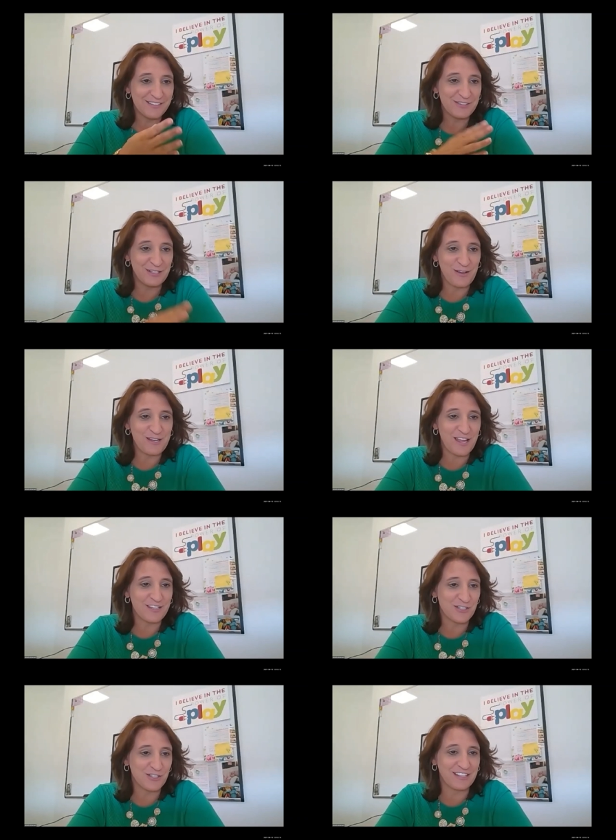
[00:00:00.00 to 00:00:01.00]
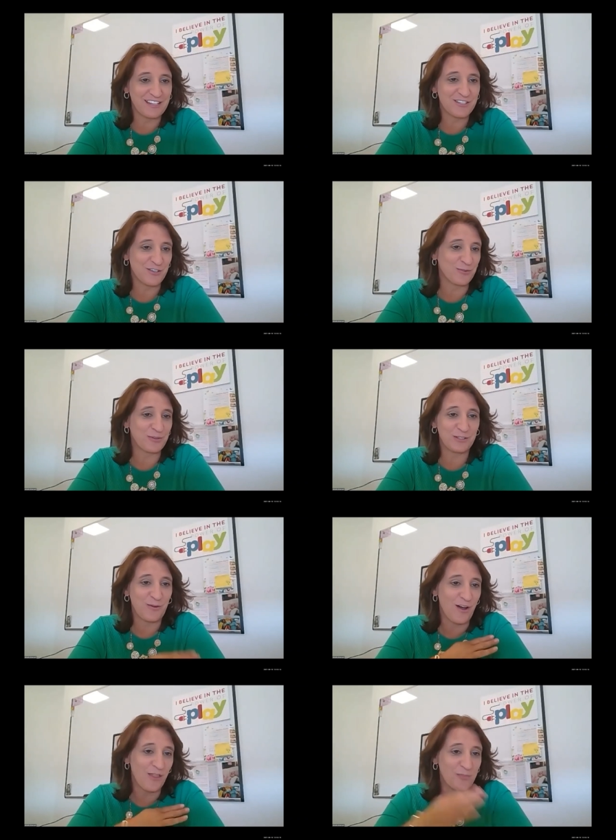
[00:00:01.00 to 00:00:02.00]
You know, I, I think I shared with you
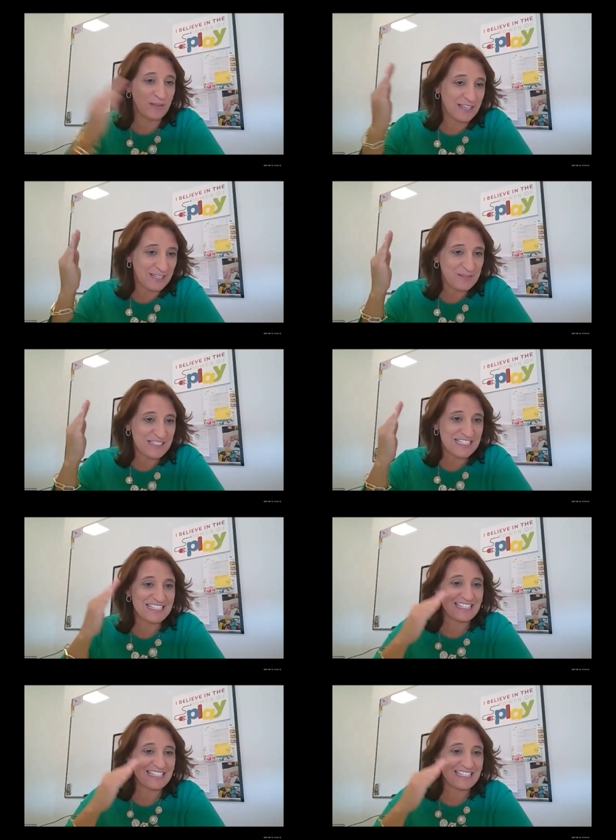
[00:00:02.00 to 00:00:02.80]
all the planning we did